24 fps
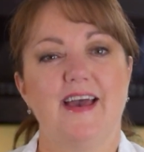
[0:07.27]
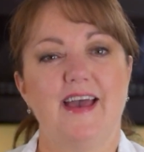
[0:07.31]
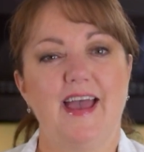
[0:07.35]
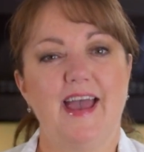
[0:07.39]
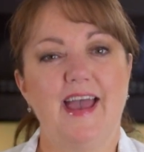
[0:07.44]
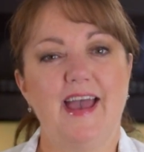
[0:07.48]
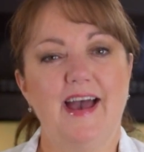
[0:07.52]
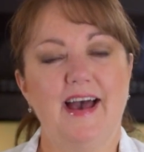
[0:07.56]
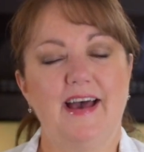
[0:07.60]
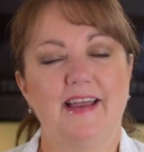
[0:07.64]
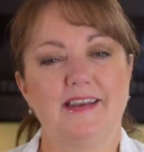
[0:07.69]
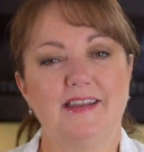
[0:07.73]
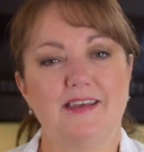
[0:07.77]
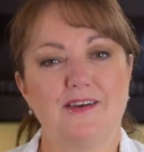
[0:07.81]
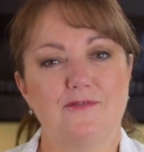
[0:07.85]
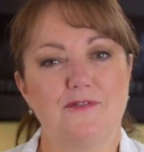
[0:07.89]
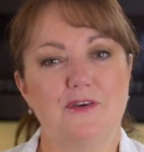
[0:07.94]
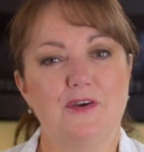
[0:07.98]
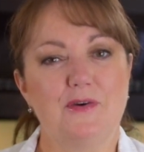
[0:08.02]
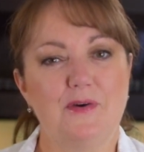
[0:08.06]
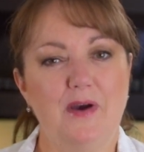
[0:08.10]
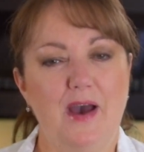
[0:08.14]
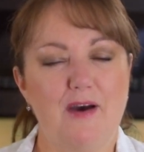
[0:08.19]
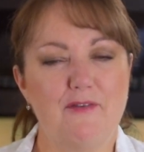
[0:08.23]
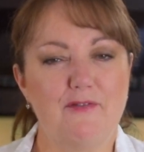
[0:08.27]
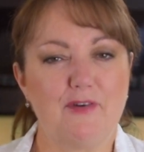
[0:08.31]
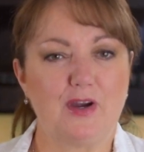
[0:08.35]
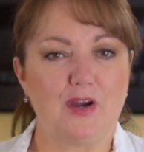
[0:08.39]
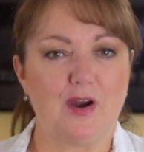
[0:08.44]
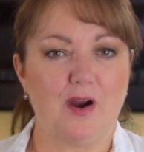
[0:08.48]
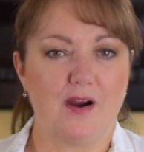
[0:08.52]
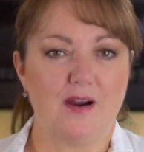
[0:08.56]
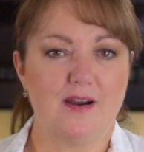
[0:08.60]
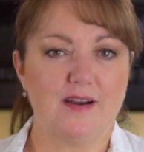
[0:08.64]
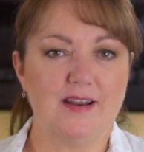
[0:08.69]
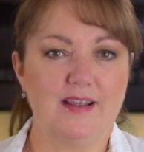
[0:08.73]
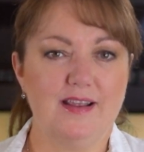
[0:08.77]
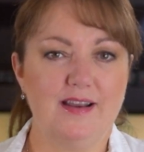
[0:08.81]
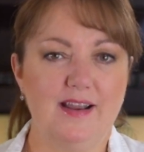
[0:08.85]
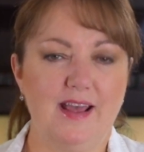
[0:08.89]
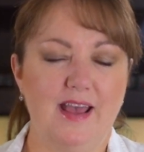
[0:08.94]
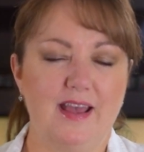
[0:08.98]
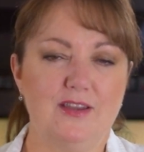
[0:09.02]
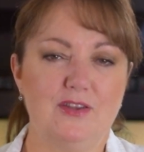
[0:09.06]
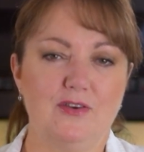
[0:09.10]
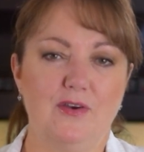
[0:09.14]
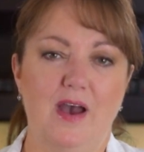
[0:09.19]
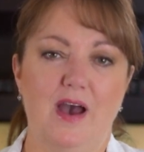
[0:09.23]
And if you have a garden
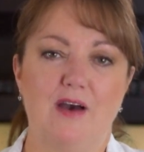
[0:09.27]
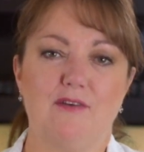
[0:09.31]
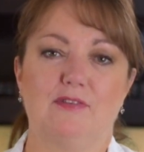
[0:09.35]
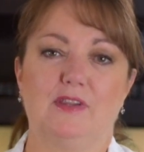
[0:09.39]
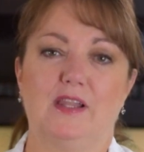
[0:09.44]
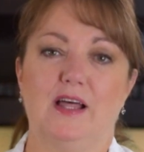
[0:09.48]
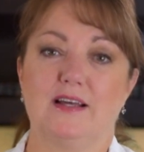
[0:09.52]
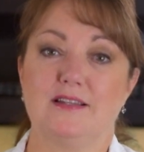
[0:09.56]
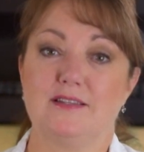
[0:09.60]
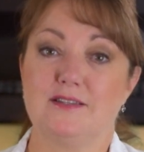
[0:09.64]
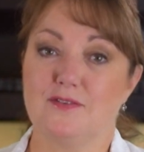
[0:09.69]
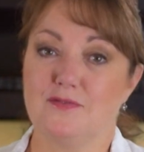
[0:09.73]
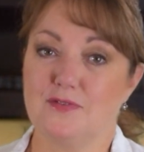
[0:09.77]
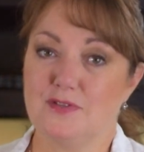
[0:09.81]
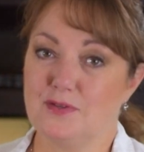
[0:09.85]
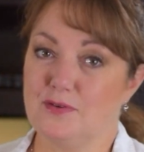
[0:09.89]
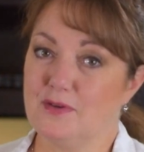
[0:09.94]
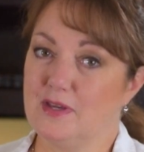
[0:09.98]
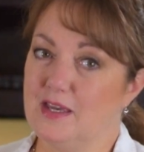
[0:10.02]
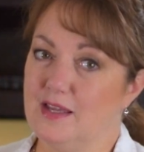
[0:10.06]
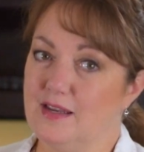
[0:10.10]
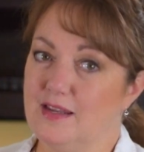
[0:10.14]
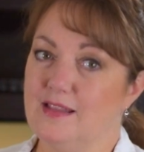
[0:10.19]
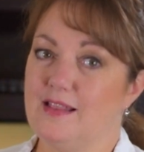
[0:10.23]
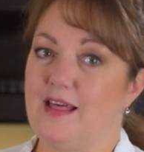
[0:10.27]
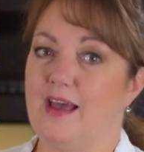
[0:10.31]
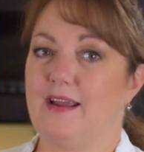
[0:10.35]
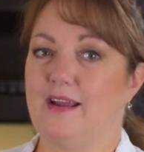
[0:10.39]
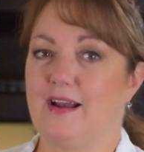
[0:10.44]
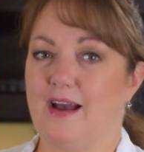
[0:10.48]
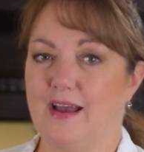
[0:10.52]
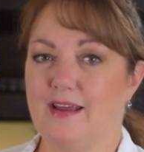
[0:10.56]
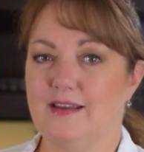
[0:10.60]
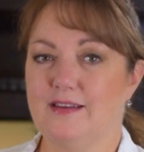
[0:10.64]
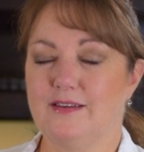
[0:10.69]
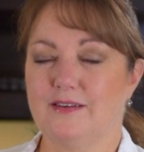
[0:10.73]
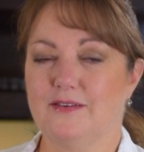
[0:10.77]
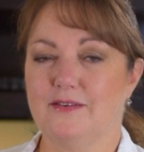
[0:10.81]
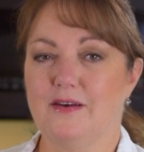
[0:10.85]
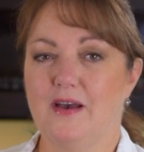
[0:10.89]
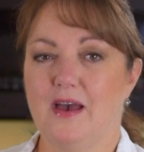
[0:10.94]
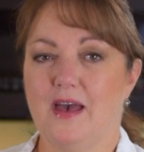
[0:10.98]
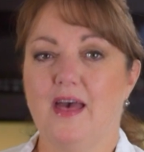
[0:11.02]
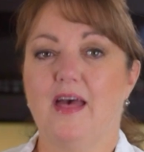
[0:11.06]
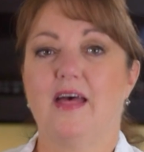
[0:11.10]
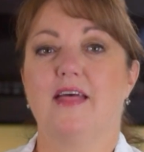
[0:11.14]
and you have lots of zucchini like I do,